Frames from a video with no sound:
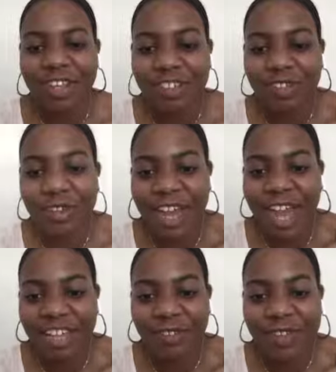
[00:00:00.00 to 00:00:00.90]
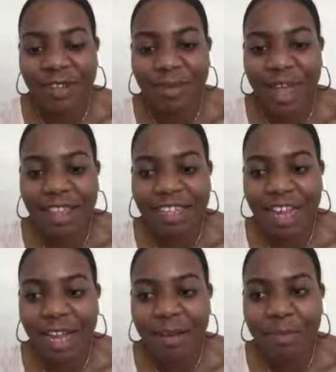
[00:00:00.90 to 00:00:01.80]
student activism at the
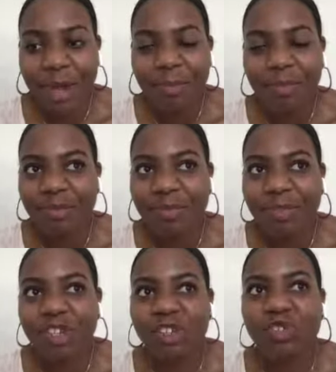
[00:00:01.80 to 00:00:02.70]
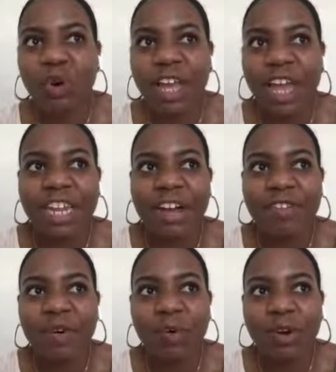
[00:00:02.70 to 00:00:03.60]
time? Did you join any
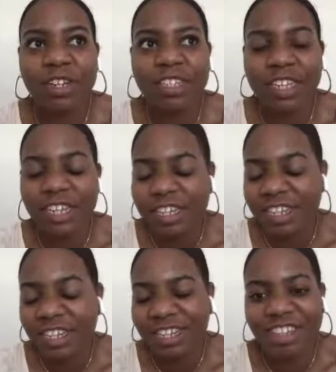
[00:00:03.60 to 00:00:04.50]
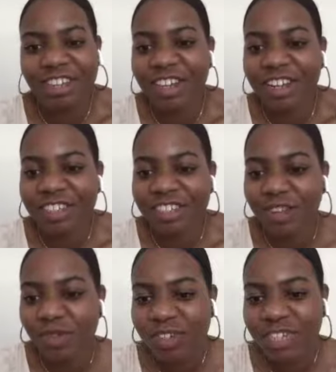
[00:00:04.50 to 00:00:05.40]
of the organizations such as the Douglas
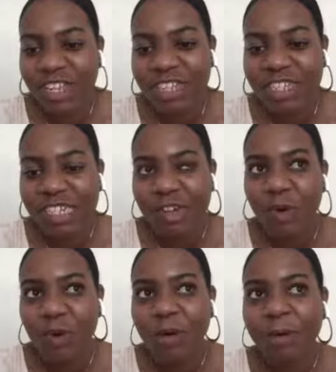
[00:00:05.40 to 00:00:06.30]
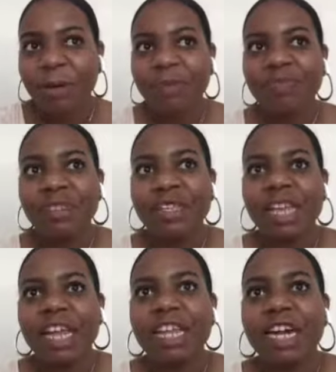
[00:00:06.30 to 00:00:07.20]
Association or
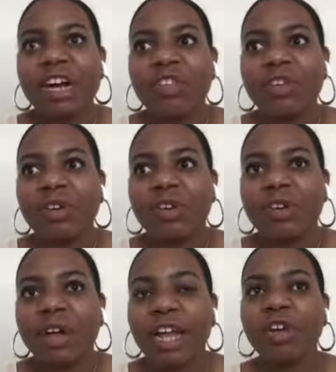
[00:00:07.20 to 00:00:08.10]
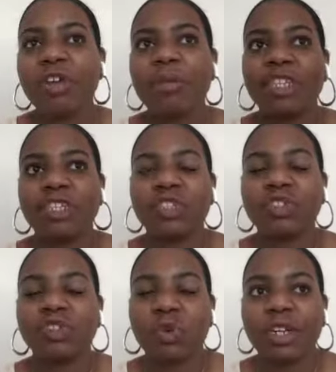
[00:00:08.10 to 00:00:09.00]
any other? I know you mentioned
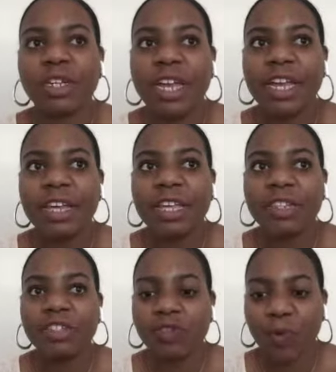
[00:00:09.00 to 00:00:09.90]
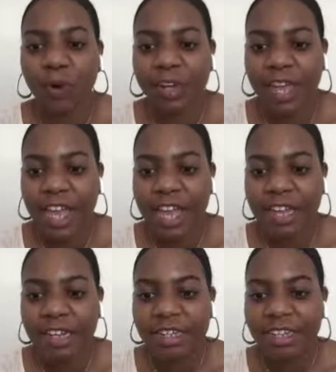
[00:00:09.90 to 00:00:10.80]
you joined a sorority,
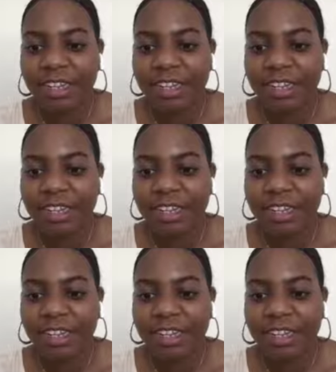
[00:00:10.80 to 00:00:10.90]
and